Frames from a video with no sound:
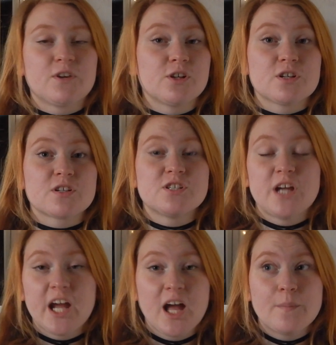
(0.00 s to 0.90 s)
virgin
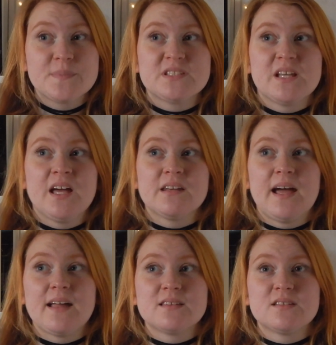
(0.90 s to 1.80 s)
checkups, and
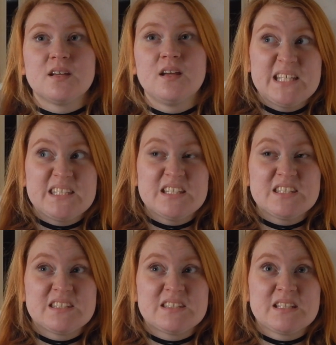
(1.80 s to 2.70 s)
that it's
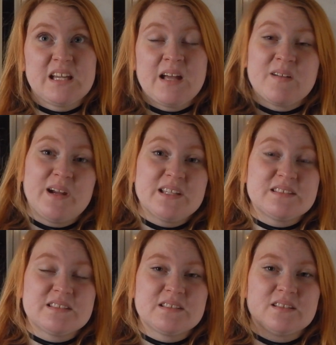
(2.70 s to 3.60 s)
just a
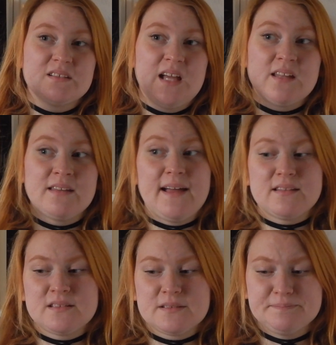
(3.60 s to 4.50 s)
great, and
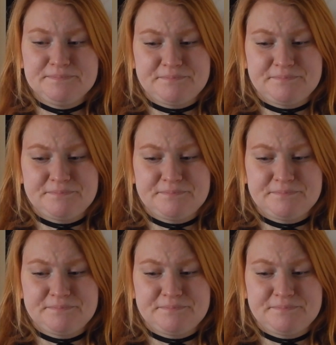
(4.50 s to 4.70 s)
that